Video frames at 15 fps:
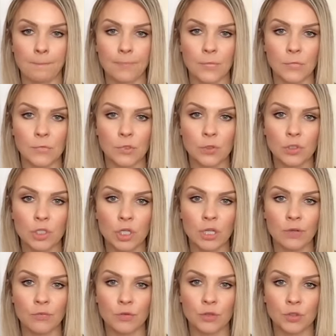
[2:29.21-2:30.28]

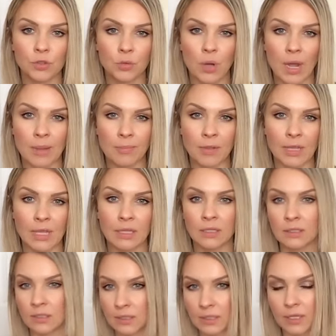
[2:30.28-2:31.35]
Usually we do IPL
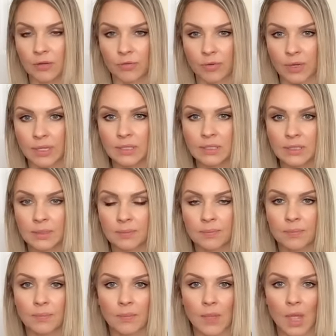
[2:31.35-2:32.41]
in series.
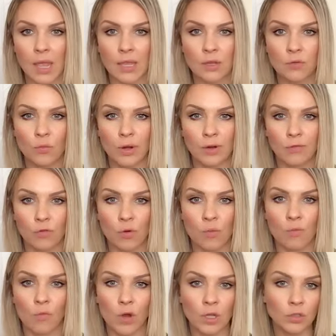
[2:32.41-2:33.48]
Anywhere
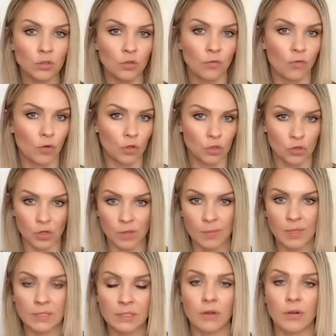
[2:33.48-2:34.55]
from 1 to 4
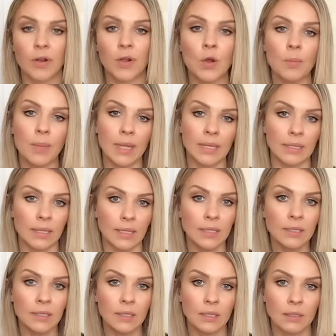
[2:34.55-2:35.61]
treatments are
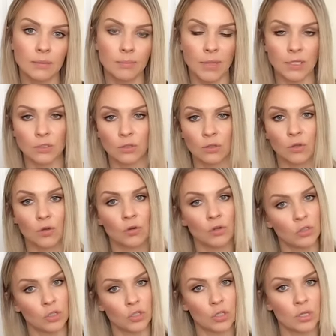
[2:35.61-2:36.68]
recommended based on the
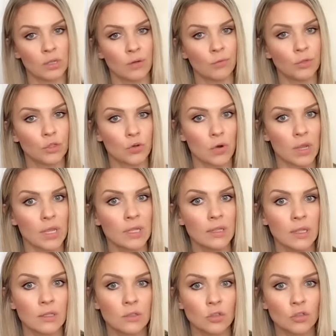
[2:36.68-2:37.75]
condition that we treat,
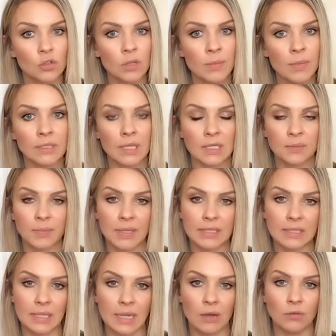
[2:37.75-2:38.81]
and the treatments are
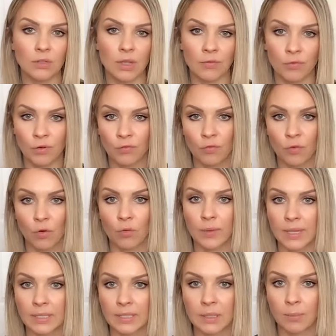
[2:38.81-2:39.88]
spaced out every 4
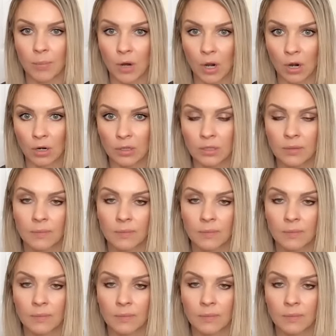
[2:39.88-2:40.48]
weeks apart.